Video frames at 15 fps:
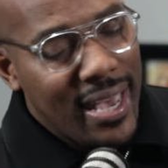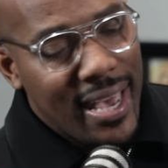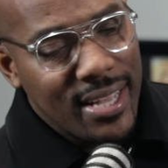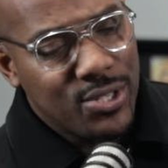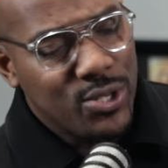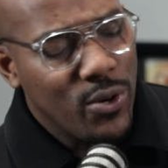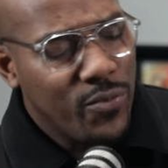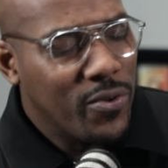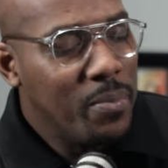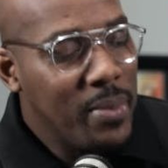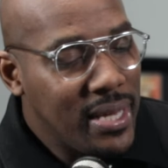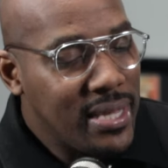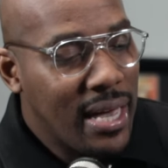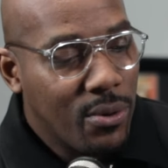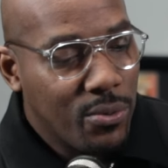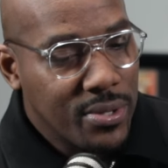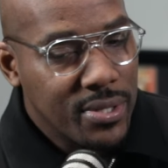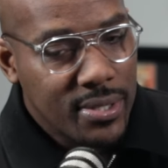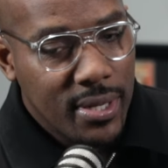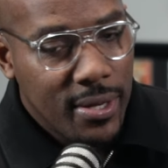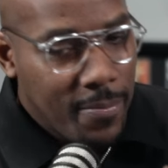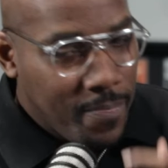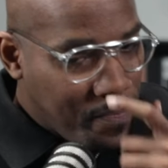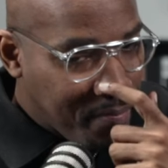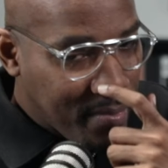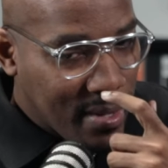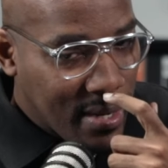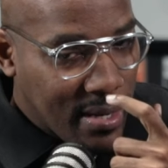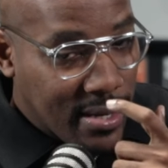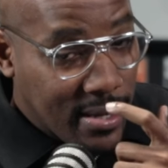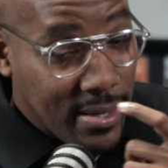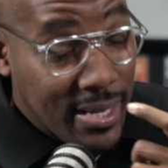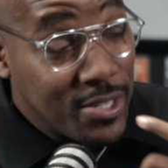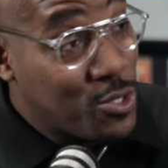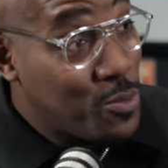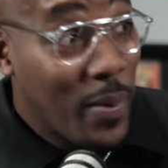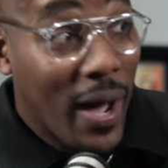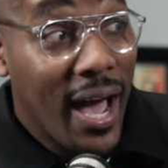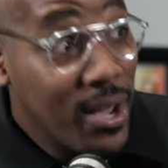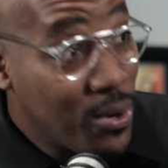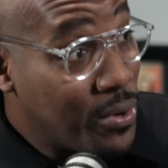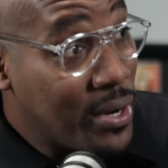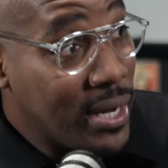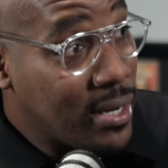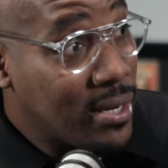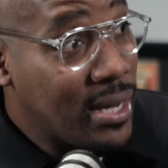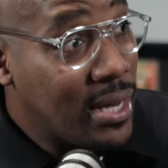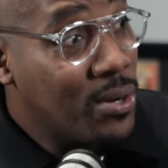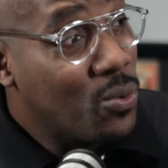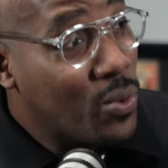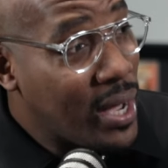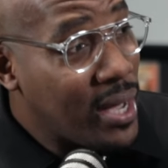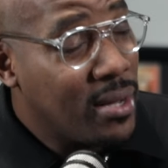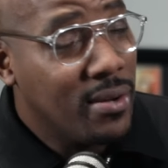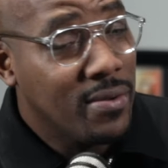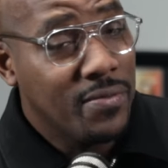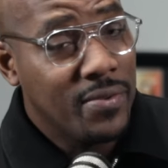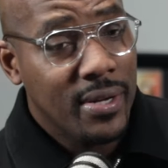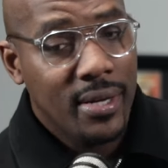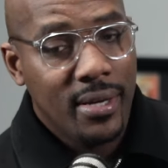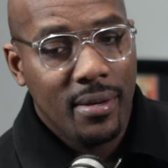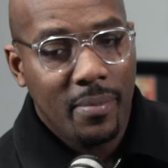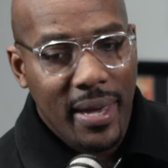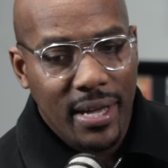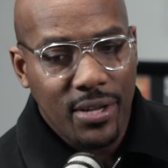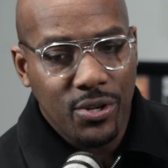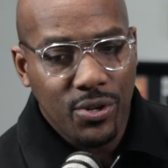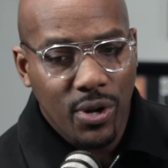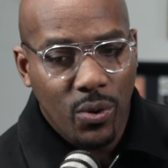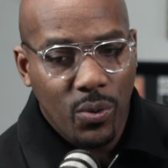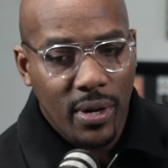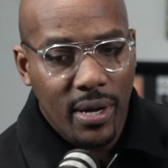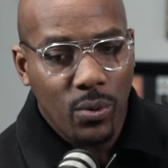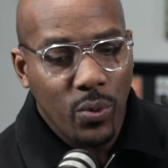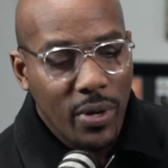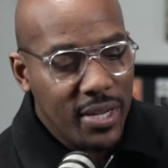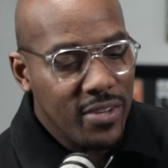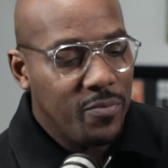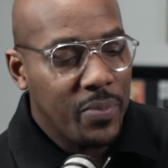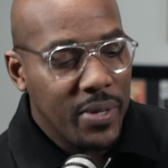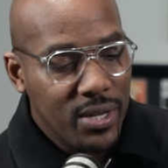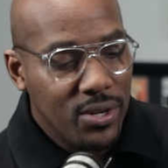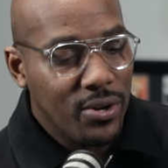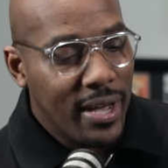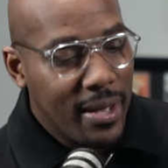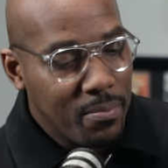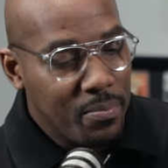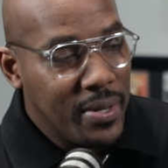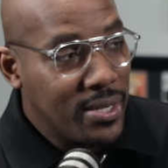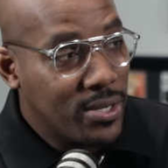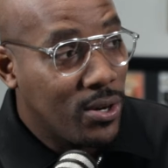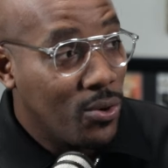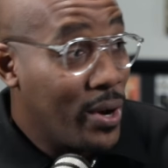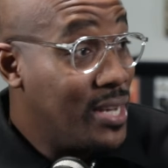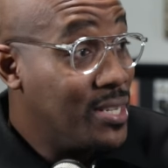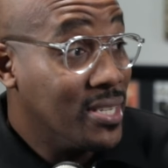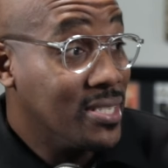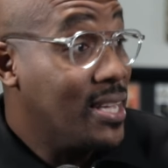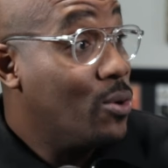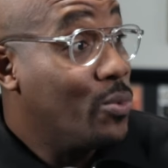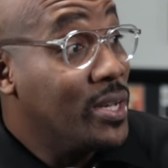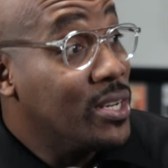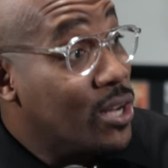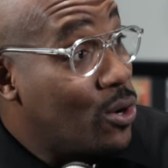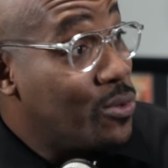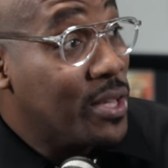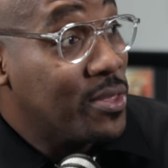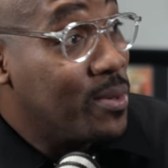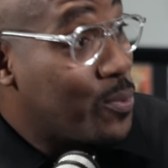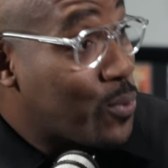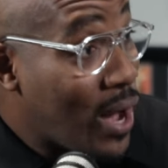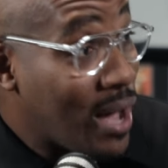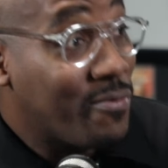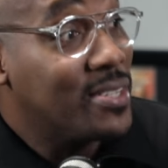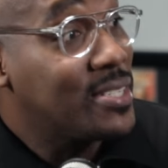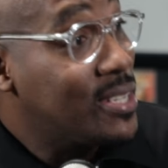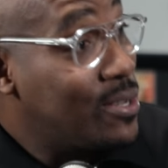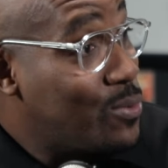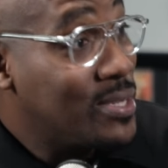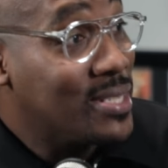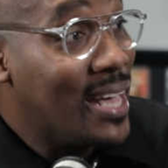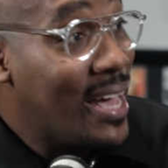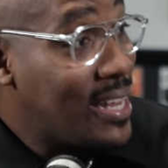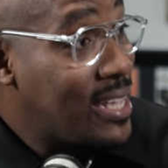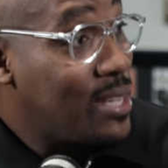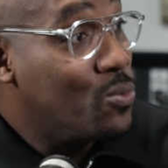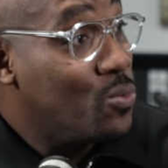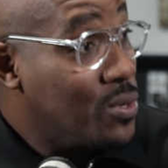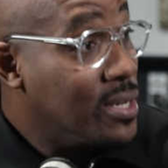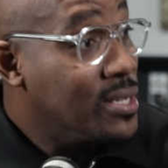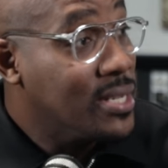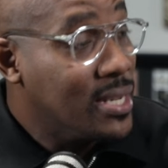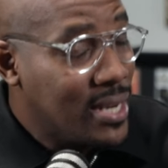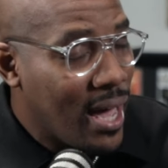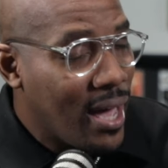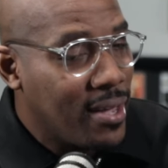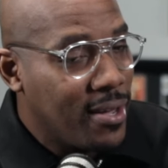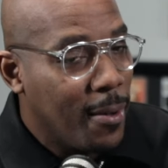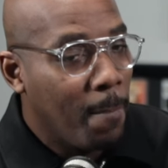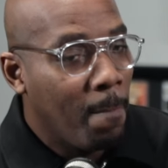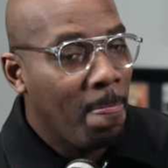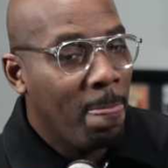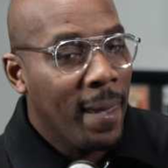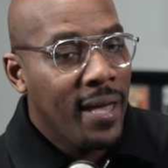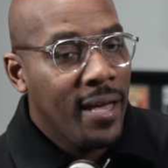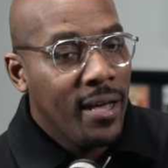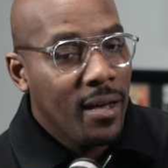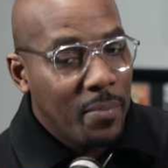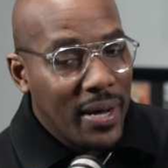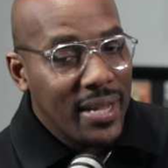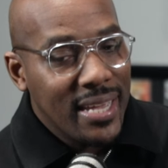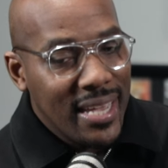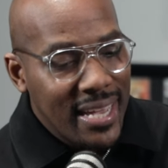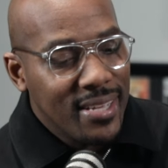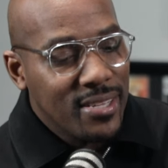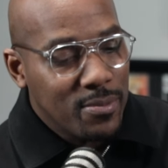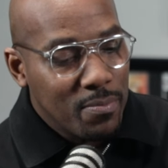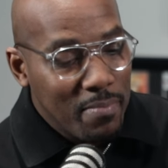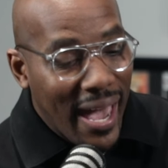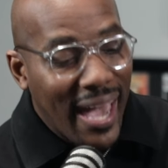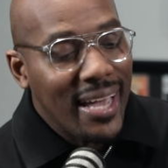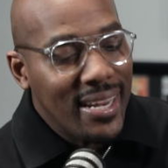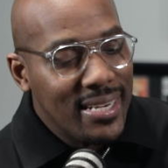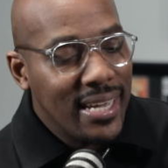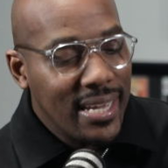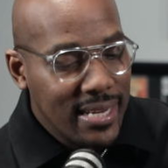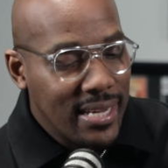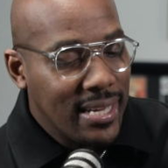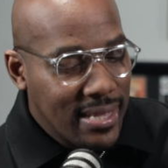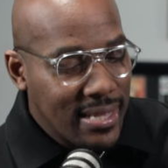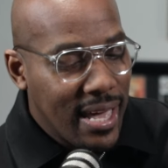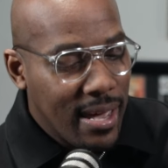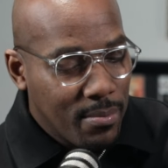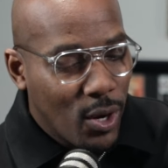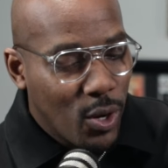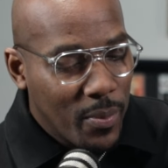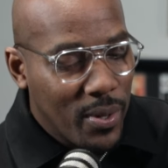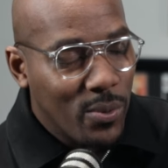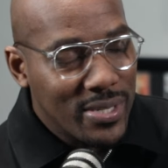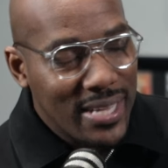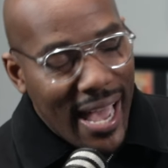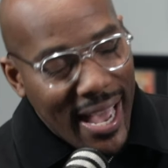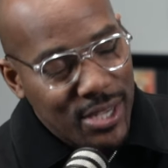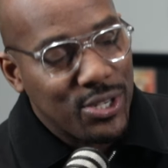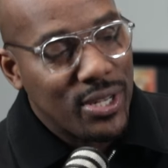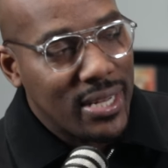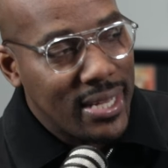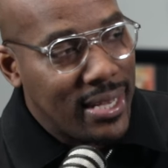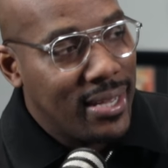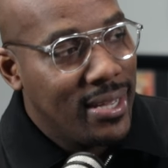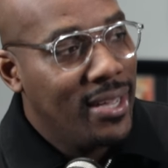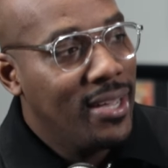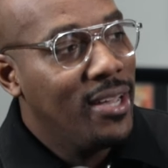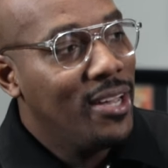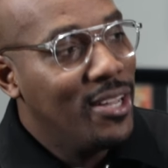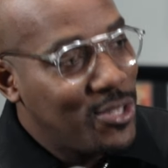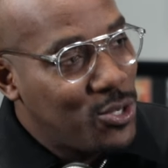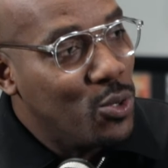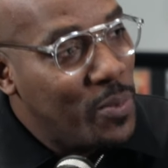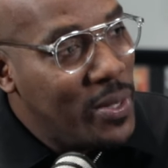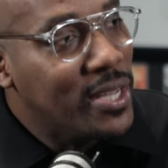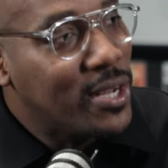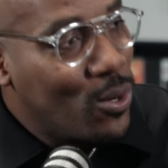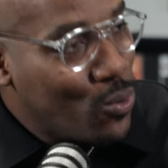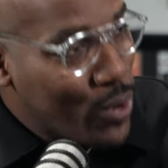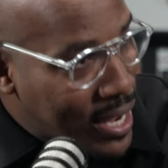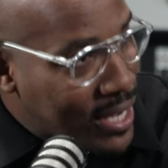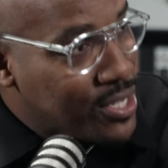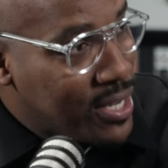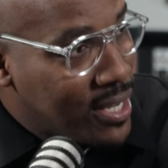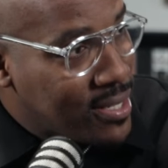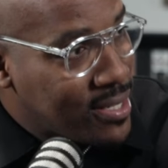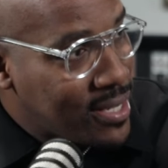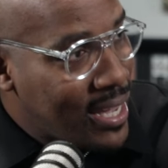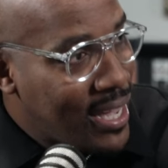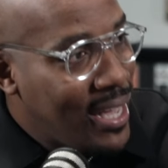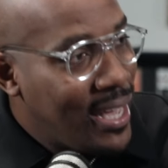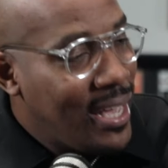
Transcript: And so for me, that was inspiring in a way of, man, you know what? What if Peter had been courageous? Now, we know that the prophecy was that he would deny him, but his mandate in that moment was actually to be courageous.